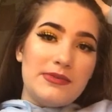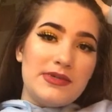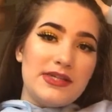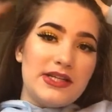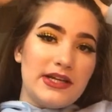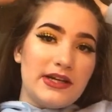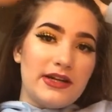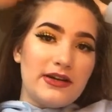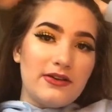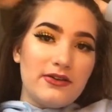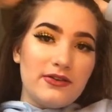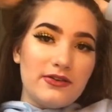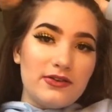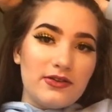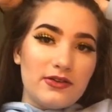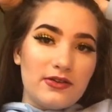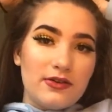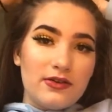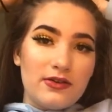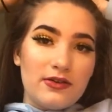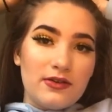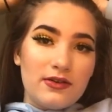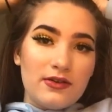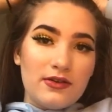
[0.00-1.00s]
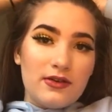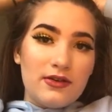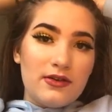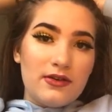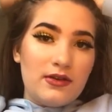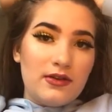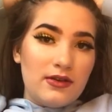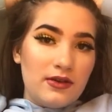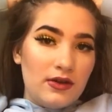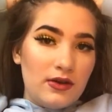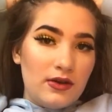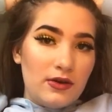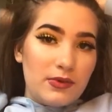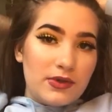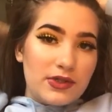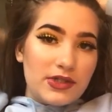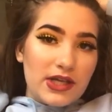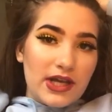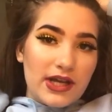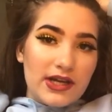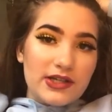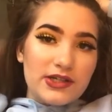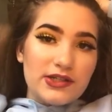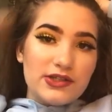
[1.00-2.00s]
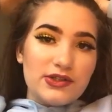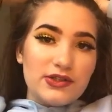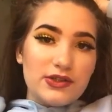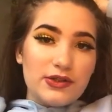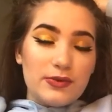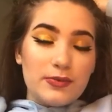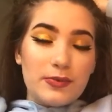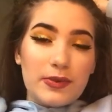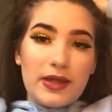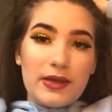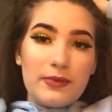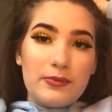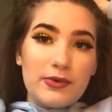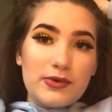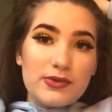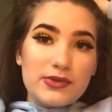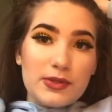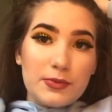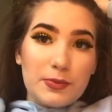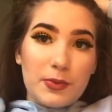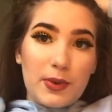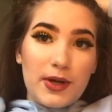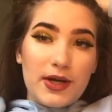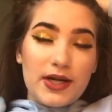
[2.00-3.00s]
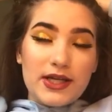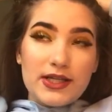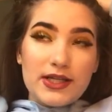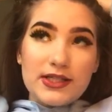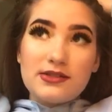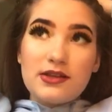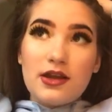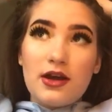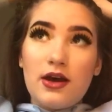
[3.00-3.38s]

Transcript: materials. Which characters do you play most at parties?